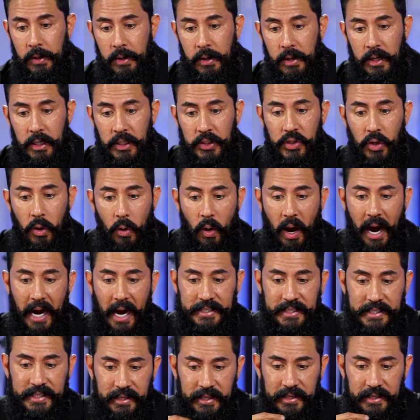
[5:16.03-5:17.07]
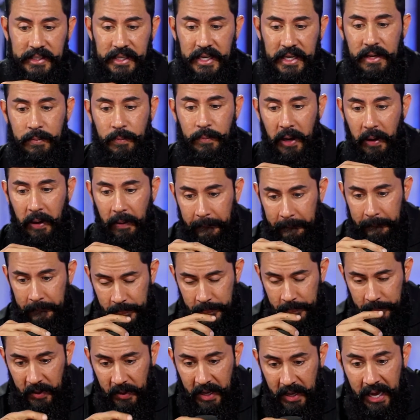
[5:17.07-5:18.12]
So I see this email,
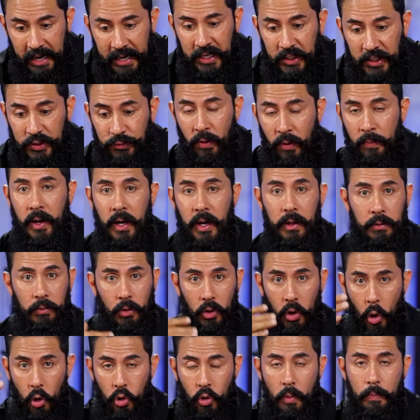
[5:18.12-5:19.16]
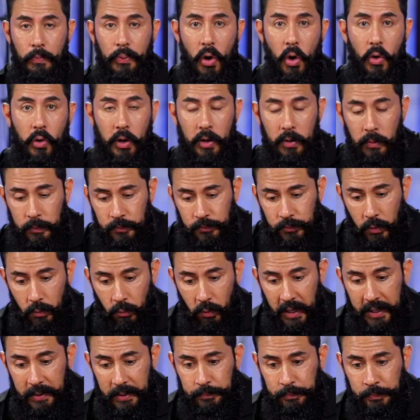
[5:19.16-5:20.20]
and it's from a local broker,
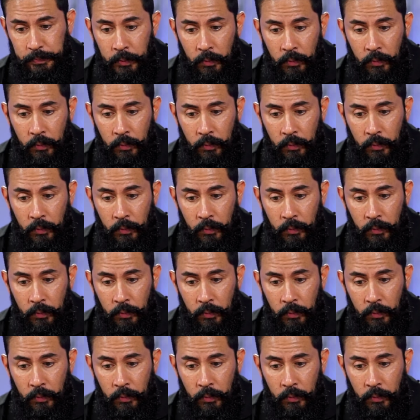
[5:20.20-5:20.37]
right?